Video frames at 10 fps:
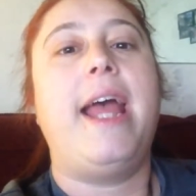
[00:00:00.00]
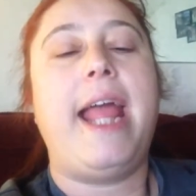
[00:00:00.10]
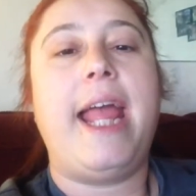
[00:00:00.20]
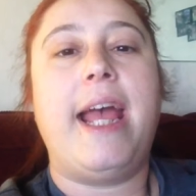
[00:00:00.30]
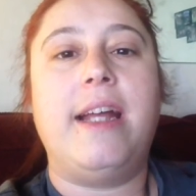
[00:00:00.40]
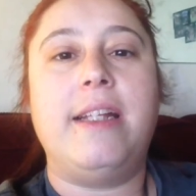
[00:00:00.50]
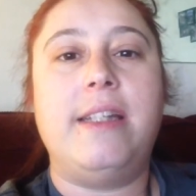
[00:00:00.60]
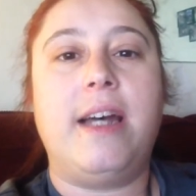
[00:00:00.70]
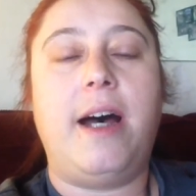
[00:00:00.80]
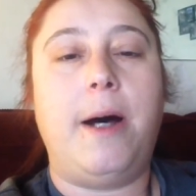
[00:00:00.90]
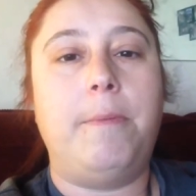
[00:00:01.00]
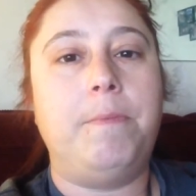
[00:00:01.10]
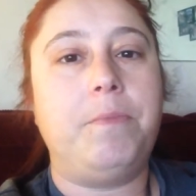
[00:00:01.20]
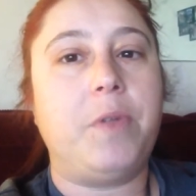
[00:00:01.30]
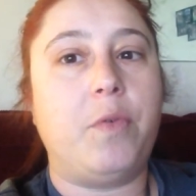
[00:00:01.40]
and
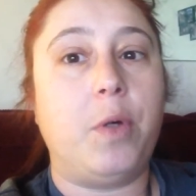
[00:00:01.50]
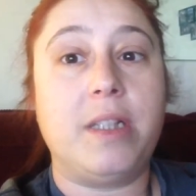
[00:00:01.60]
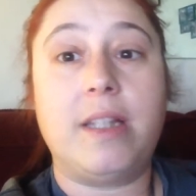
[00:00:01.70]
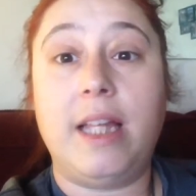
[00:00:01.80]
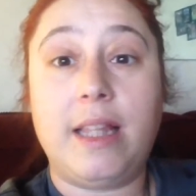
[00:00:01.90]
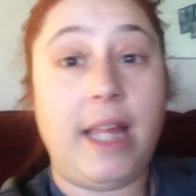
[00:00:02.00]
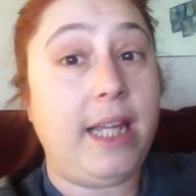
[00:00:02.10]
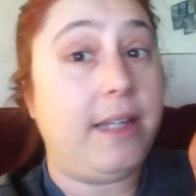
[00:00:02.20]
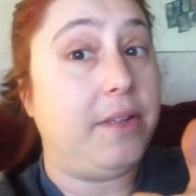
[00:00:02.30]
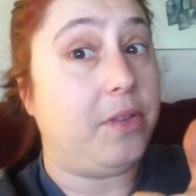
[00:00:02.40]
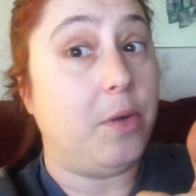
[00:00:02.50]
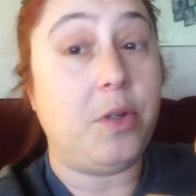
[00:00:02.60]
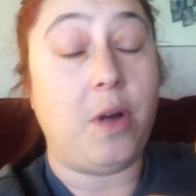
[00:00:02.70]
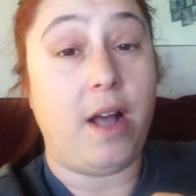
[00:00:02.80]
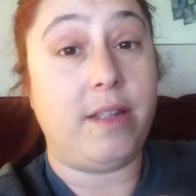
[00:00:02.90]
um, of course click like
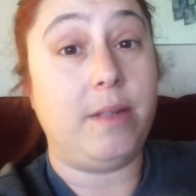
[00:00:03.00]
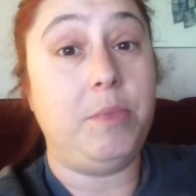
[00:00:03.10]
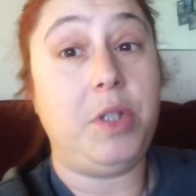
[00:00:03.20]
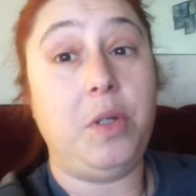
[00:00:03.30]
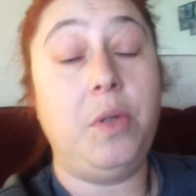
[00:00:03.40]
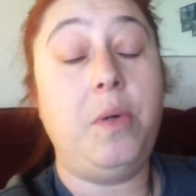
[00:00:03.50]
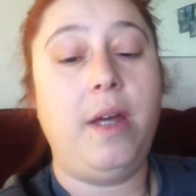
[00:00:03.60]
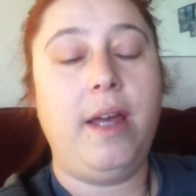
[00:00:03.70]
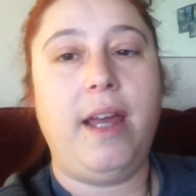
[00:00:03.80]
those are awesome too